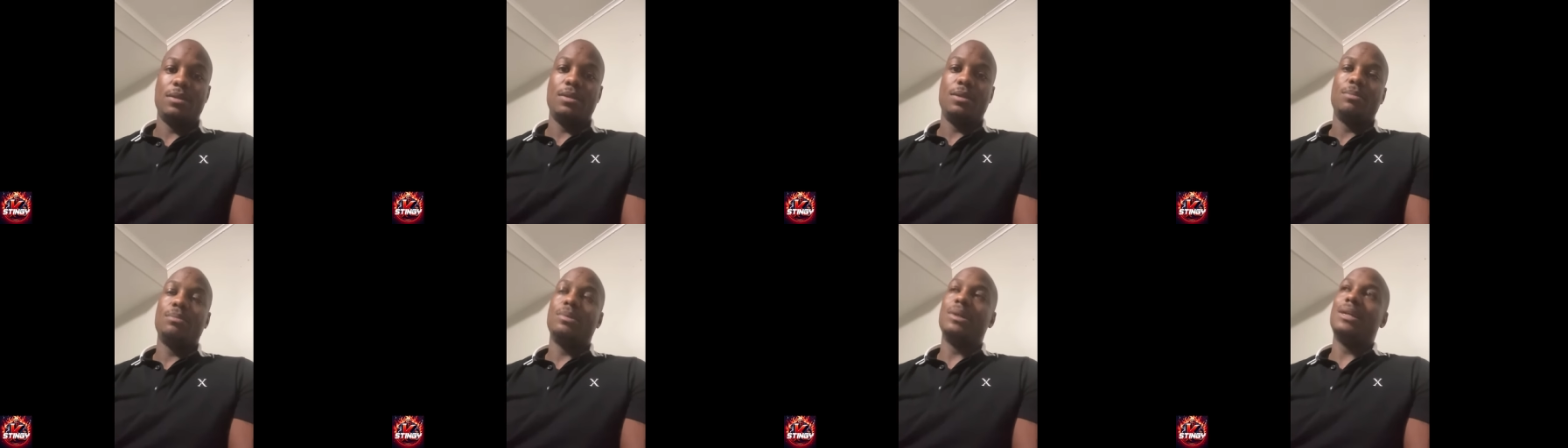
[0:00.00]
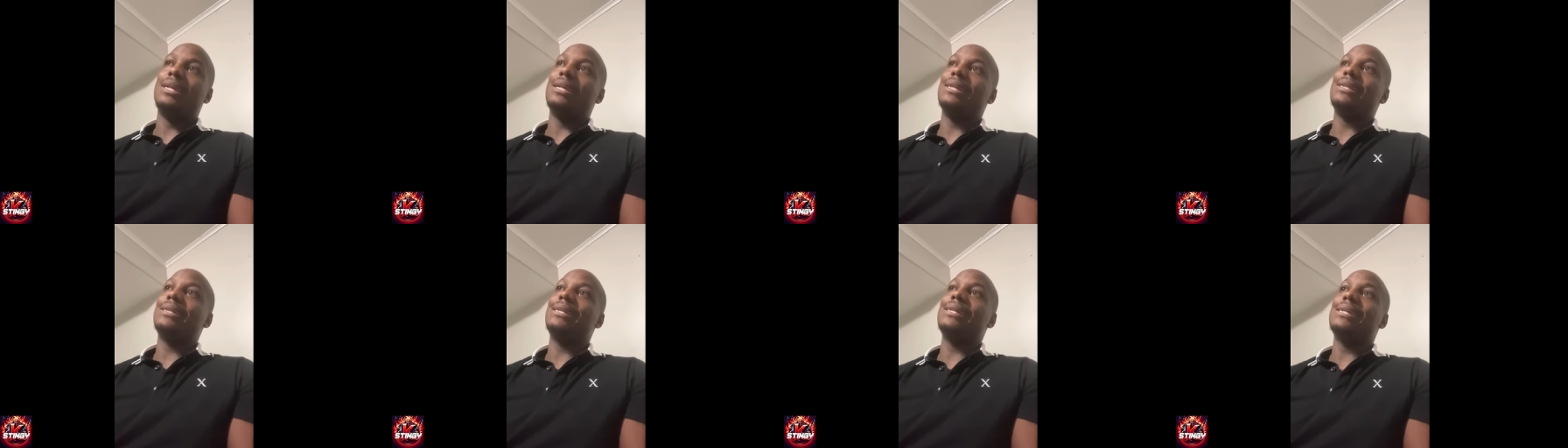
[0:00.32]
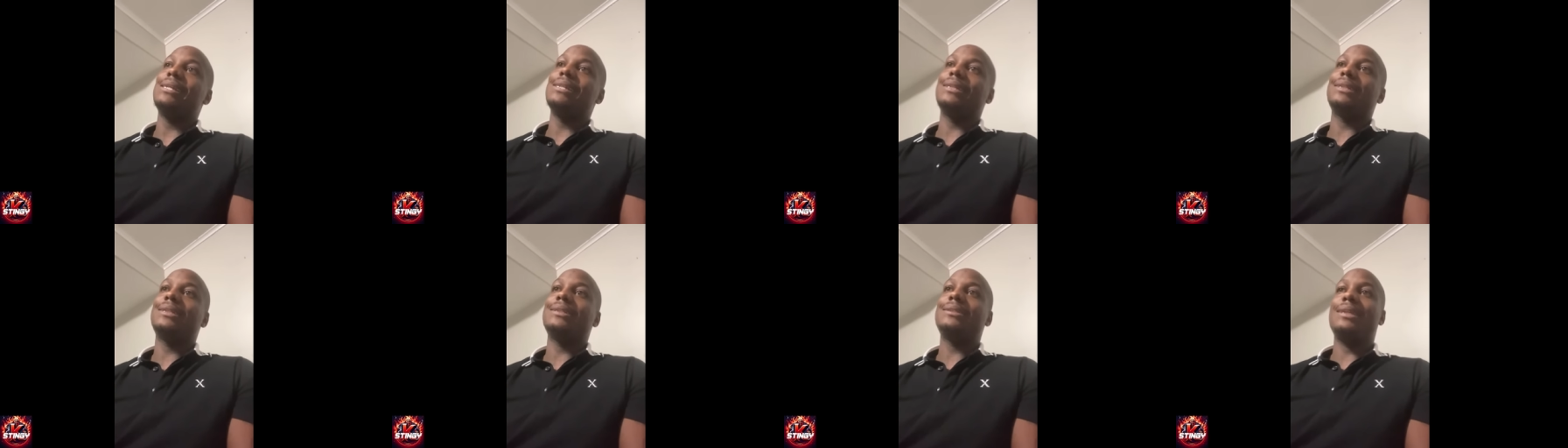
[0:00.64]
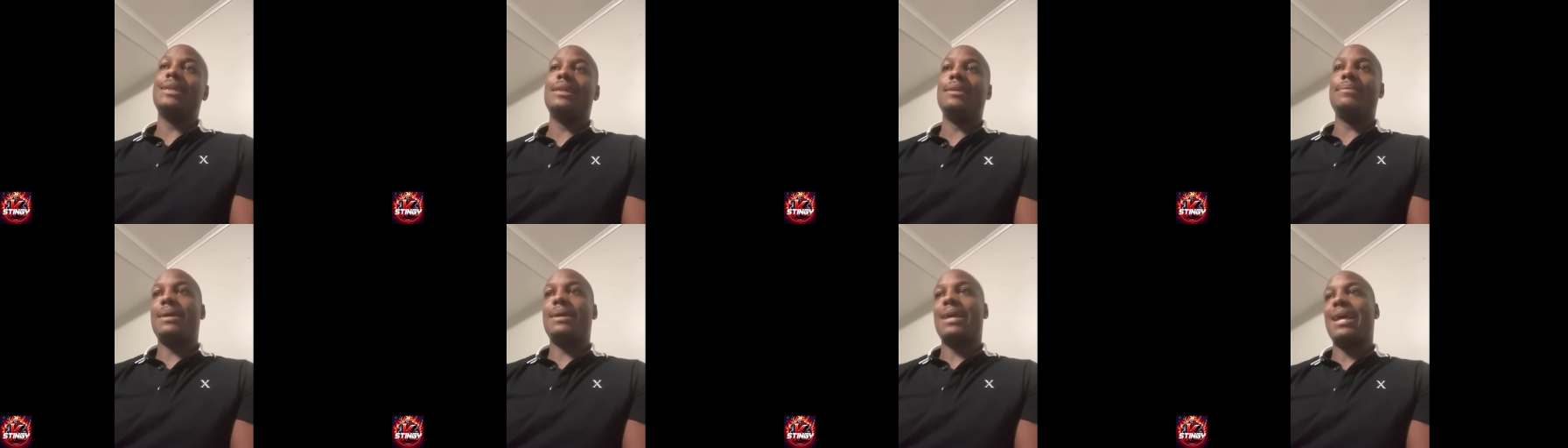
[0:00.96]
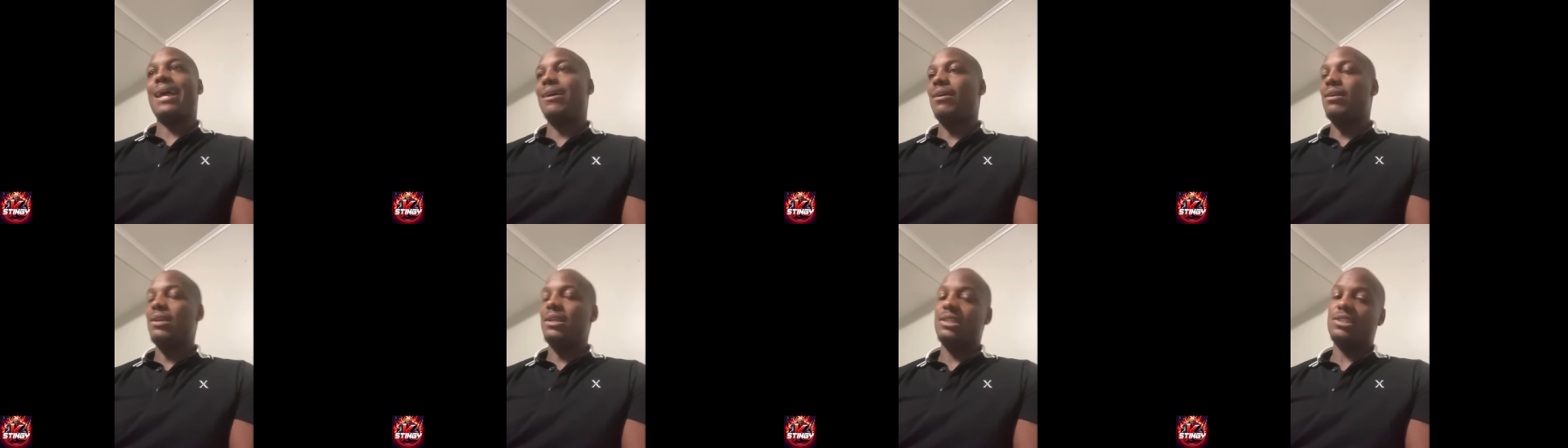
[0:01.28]
But at the end of the day, man,
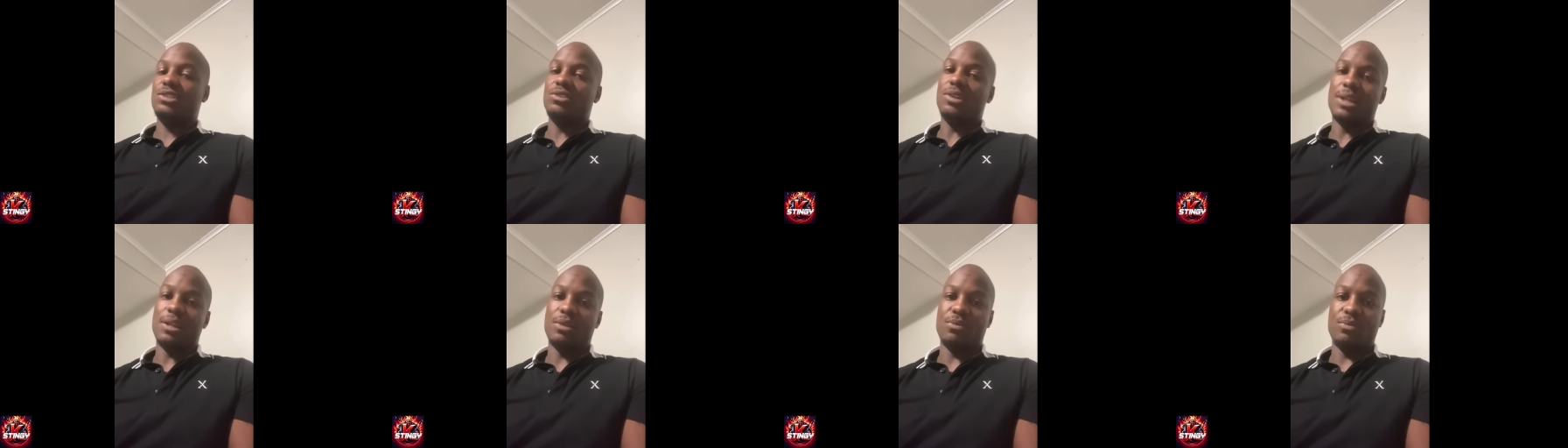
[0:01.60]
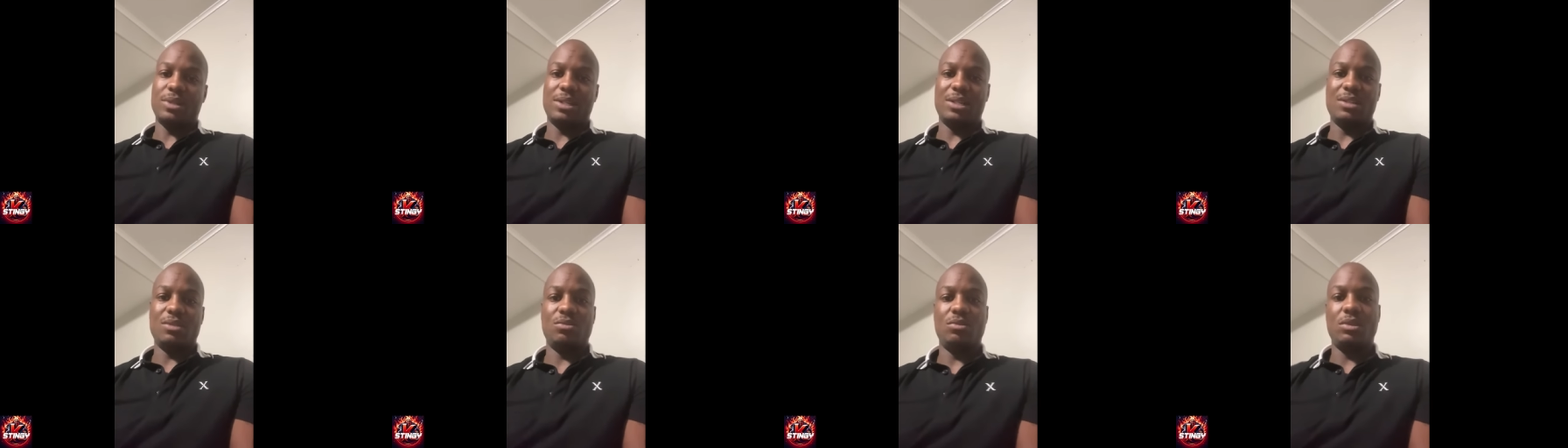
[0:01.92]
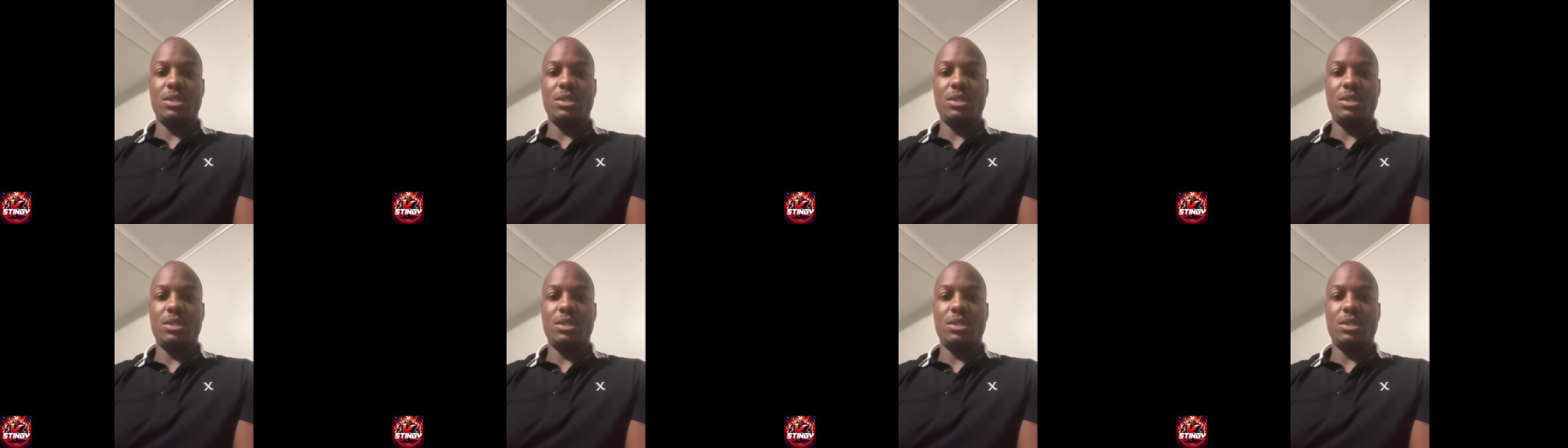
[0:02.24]
I ain't trying to run no